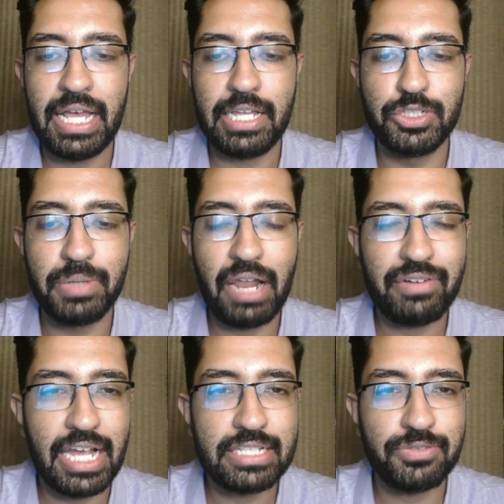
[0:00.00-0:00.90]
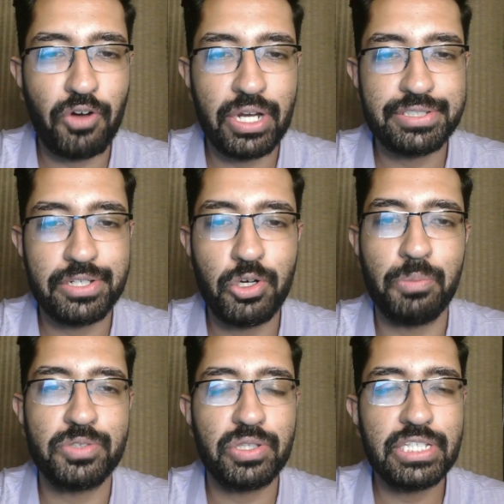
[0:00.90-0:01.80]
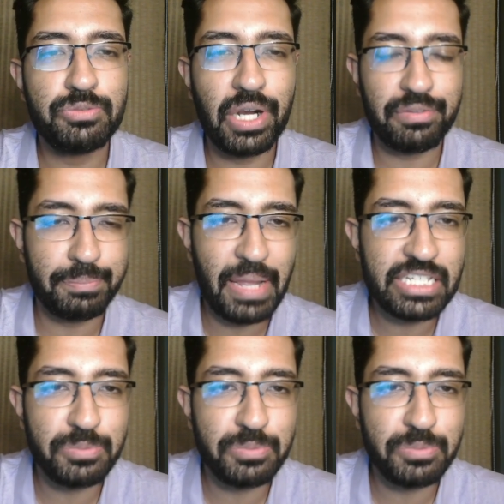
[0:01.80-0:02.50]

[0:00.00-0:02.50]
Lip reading: Dubravka has Forest at home. So this is one of the bench